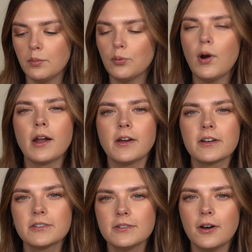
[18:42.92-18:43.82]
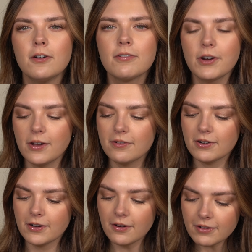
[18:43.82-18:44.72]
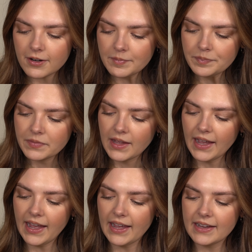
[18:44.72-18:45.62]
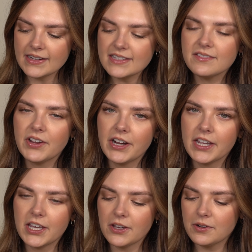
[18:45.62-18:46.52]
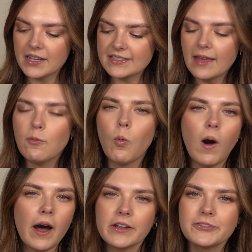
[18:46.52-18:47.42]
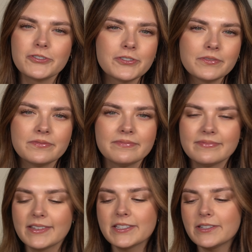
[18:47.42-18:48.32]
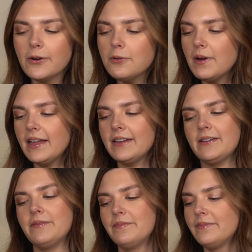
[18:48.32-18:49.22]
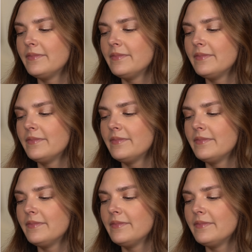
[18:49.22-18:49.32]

product over and over and over, and it's very cute. It's a watch. So random.